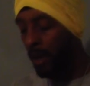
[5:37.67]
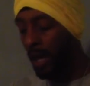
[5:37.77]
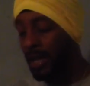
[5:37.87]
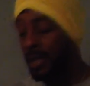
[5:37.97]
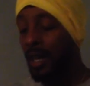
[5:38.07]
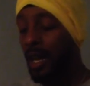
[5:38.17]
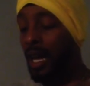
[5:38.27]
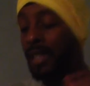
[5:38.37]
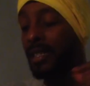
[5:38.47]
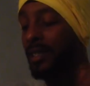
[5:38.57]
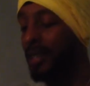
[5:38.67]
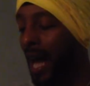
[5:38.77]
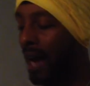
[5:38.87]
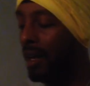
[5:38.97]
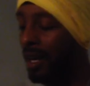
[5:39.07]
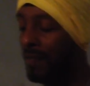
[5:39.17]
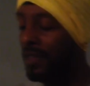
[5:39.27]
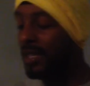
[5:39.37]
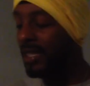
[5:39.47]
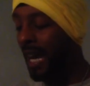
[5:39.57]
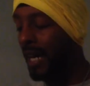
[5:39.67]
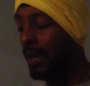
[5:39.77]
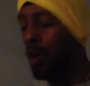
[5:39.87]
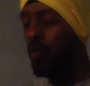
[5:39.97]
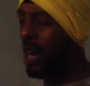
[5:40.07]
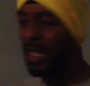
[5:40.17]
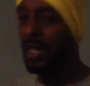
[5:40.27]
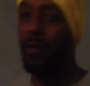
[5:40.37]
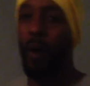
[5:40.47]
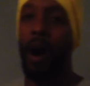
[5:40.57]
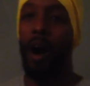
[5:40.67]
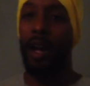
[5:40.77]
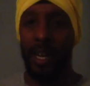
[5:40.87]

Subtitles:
It's not of the same reservoir